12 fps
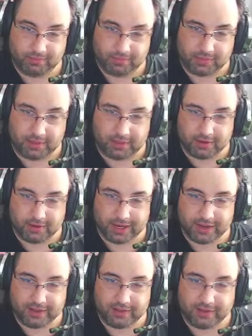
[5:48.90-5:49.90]
the
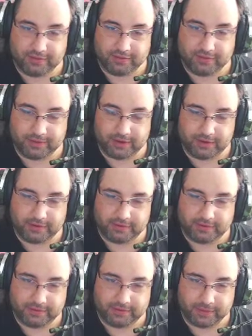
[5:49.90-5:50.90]
30th
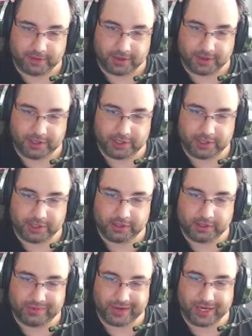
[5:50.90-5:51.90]
of March
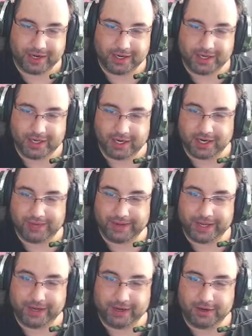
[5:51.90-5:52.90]
2019, I
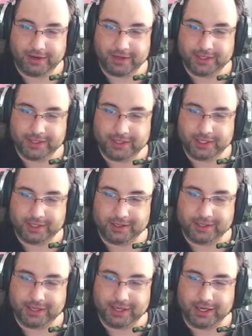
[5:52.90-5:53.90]
began to notice the chair
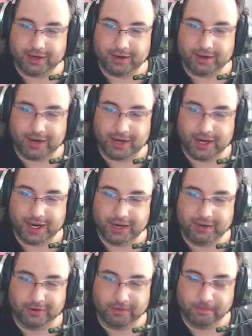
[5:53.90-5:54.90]
sitting at an odd
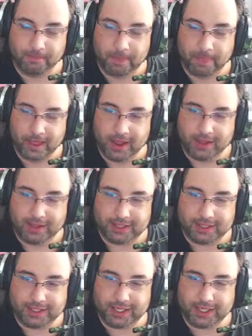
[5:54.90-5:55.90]
angle. The
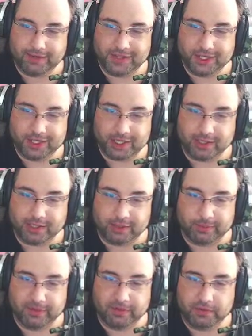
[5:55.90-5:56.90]
seat of the chair
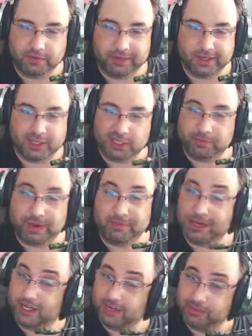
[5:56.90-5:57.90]
slumping forward. Despite
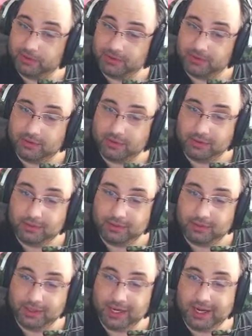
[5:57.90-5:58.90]
my typical
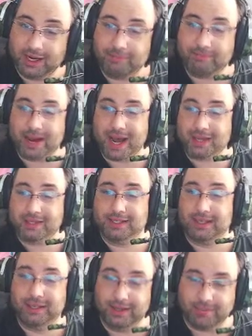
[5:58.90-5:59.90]
leaning back
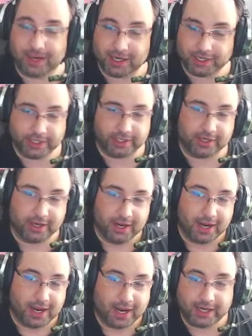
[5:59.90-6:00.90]
slightly posture,
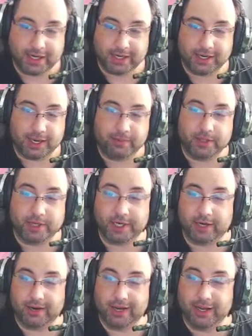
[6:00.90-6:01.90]
I tend to keep the
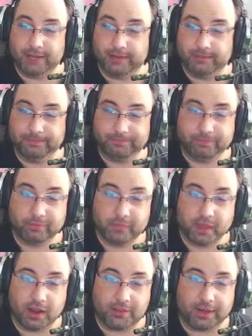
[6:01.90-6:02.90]
chair in.
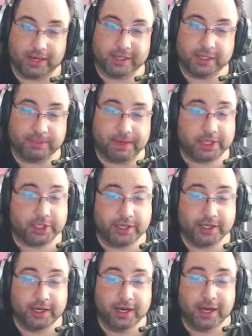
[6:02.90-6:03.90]
Upon
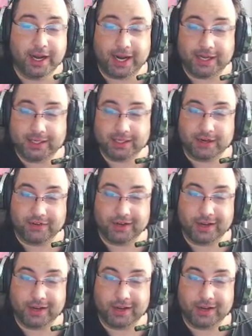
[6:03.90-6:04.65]
inspection, I discovered